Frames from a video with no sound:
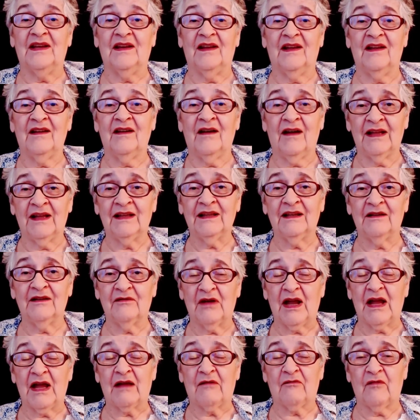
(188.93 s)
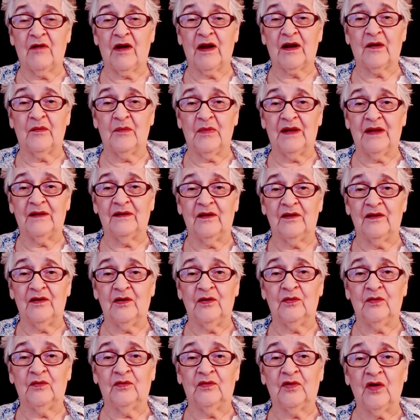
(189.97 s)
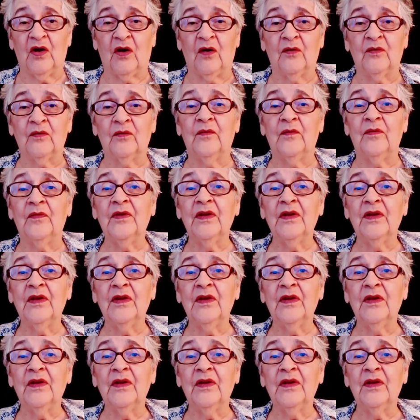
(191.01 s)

And I highly recommend that you don't